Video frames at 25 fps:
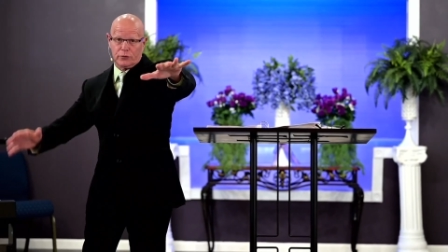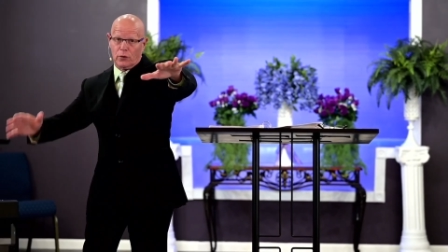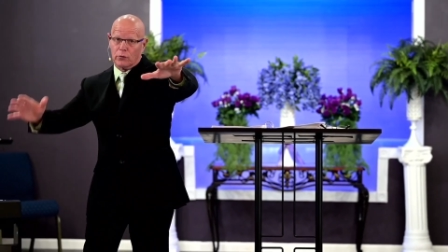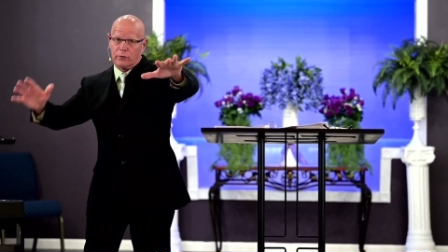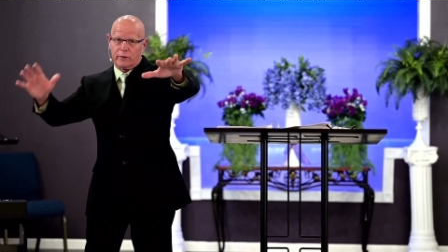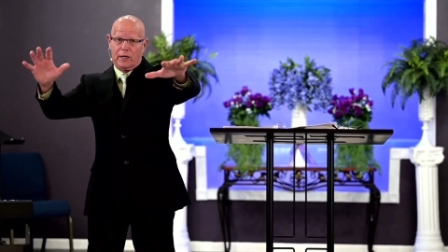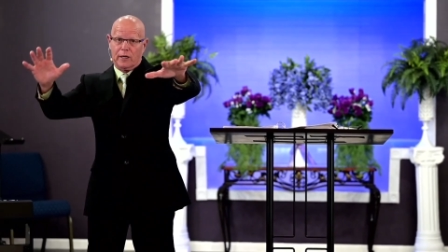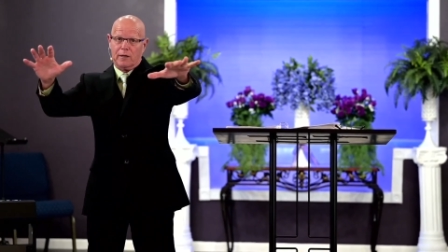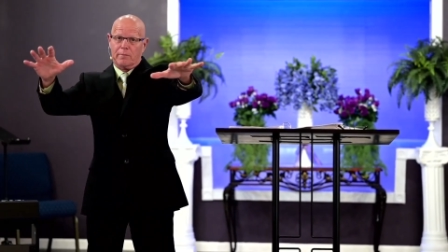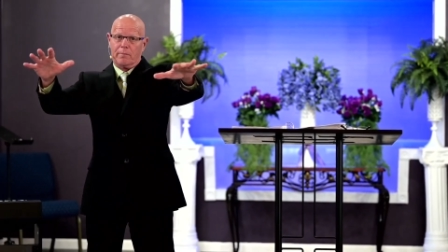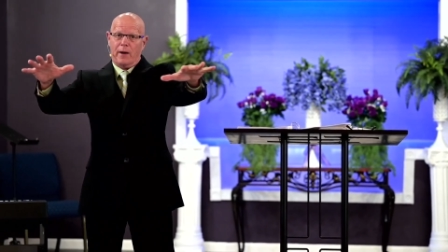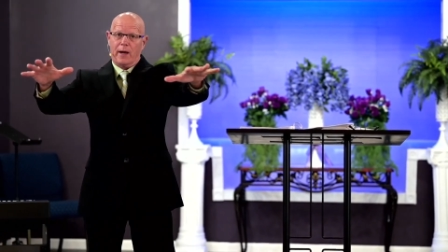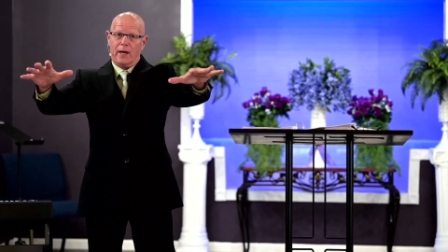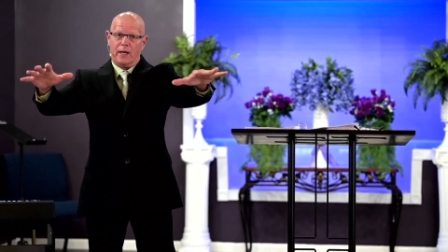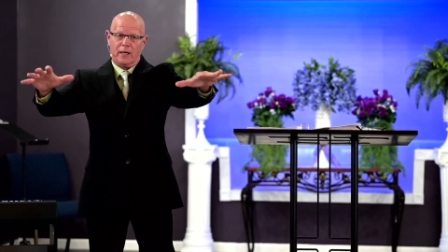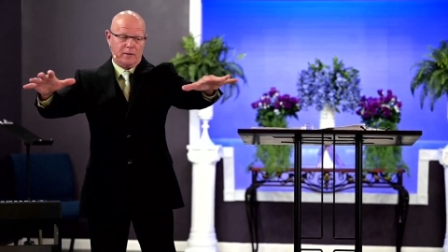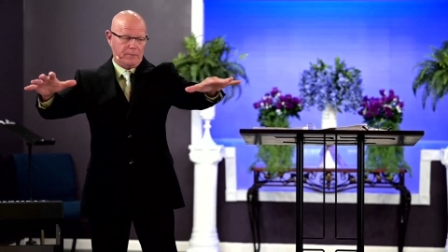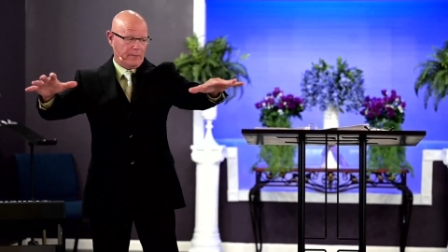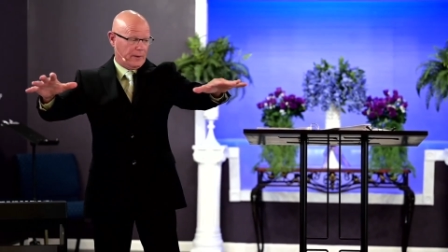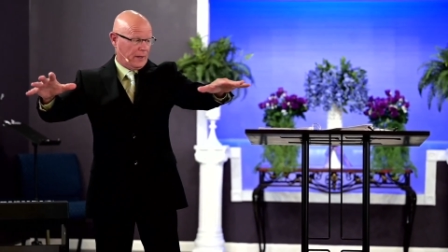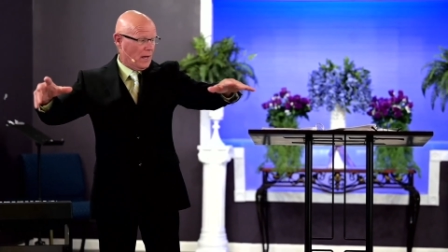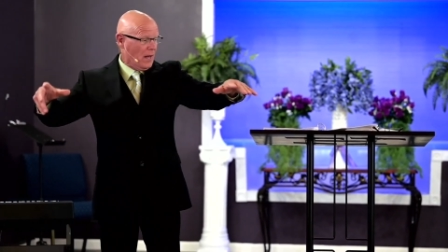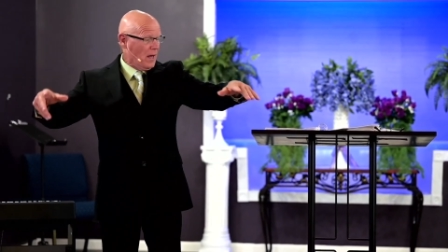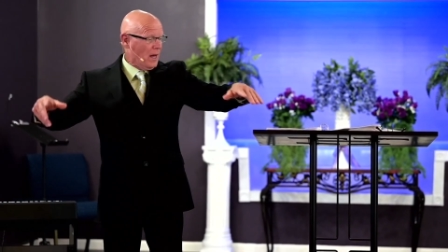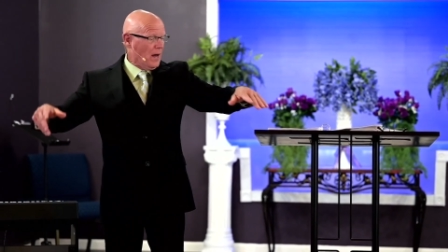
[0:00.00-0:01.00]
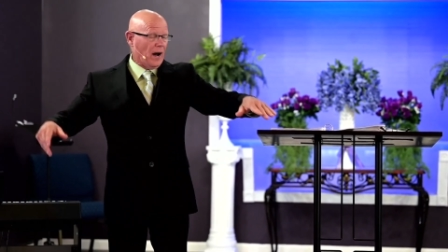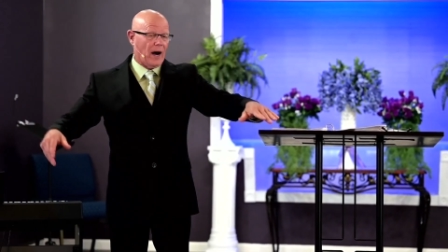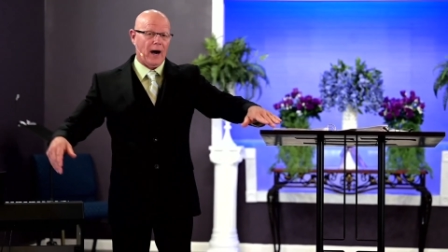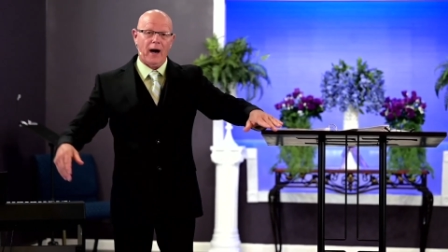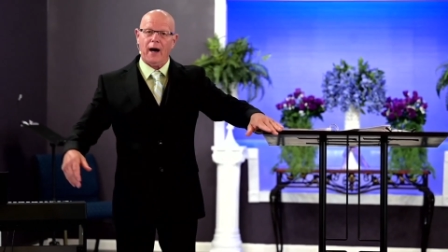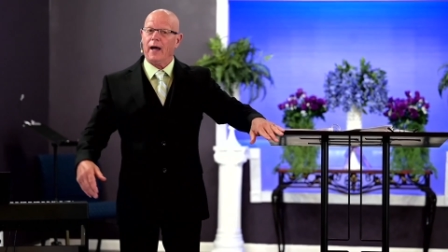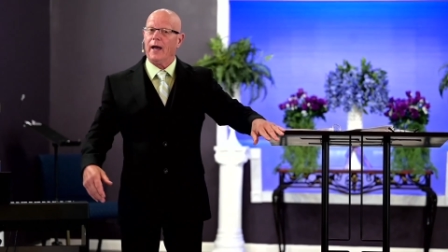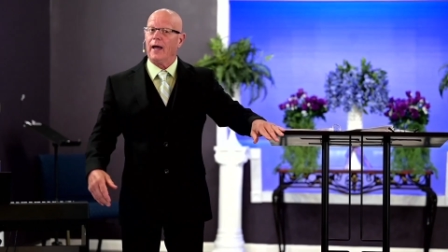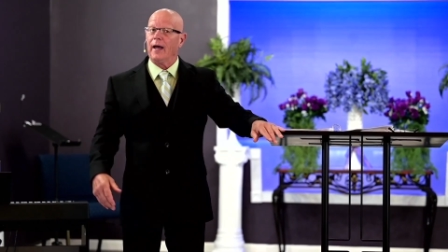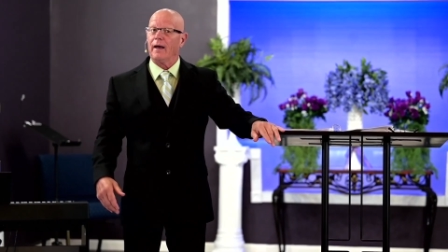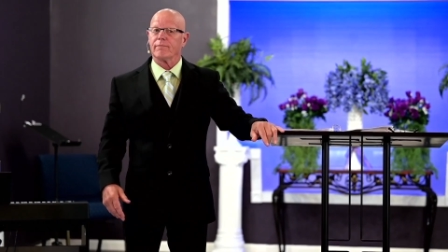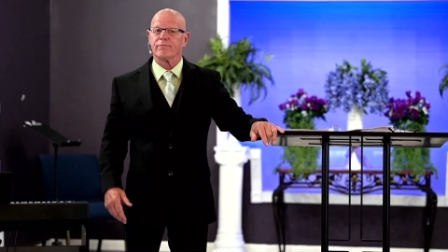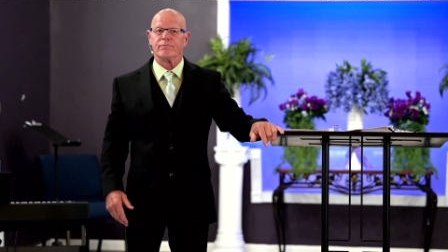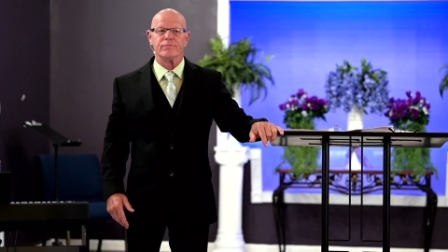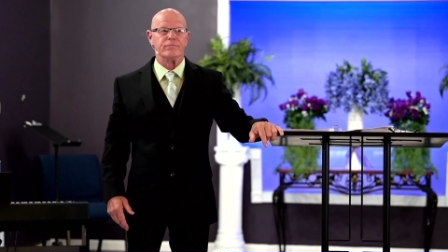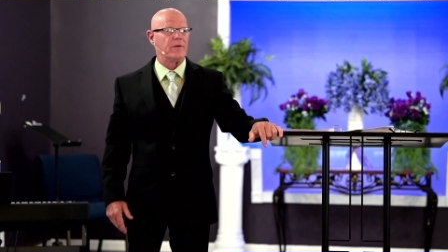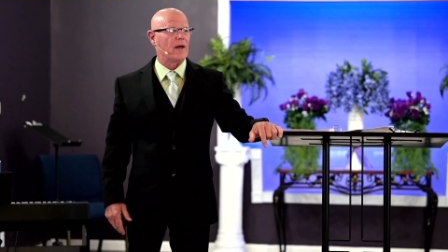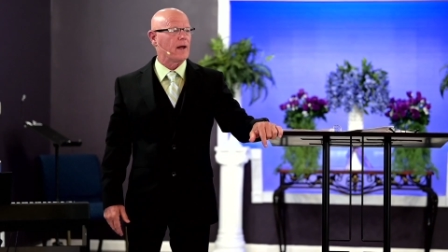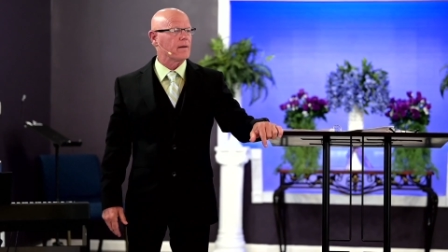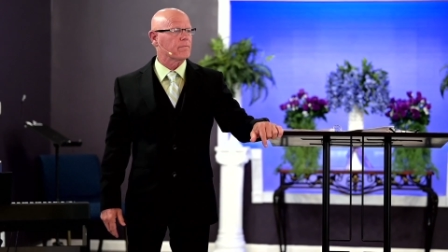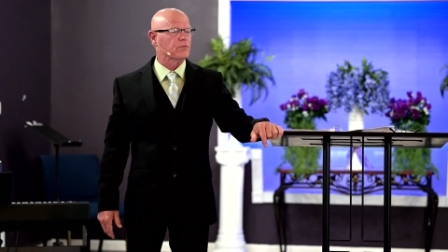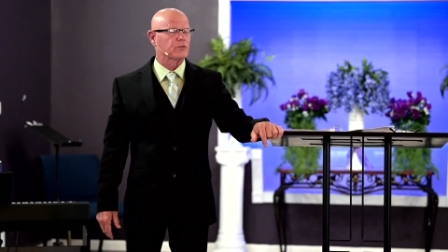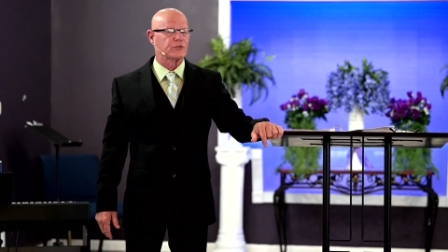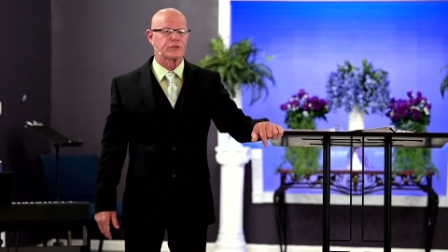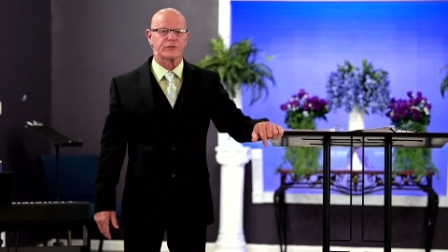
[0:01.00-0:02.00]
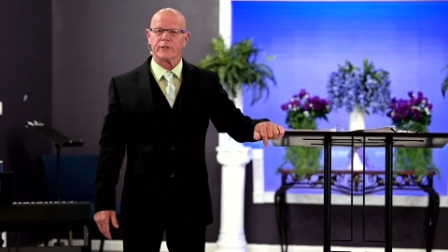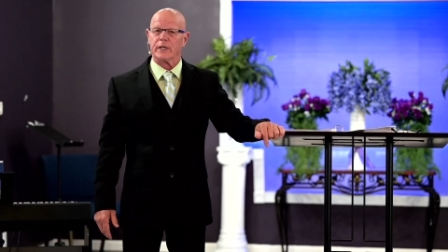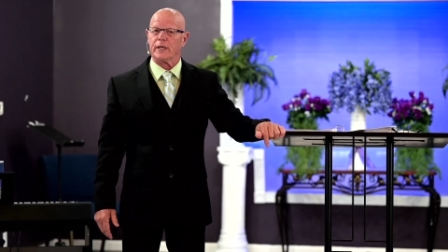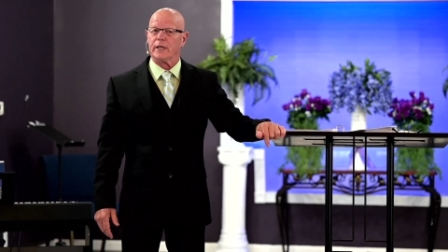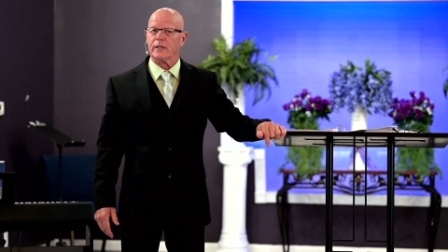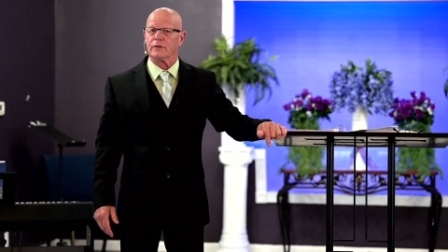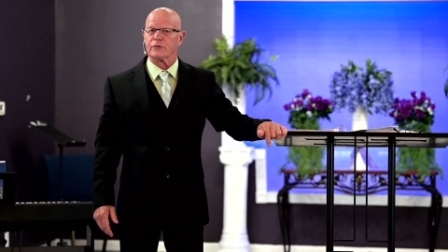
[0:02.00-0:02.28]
get mad at me. I have never seen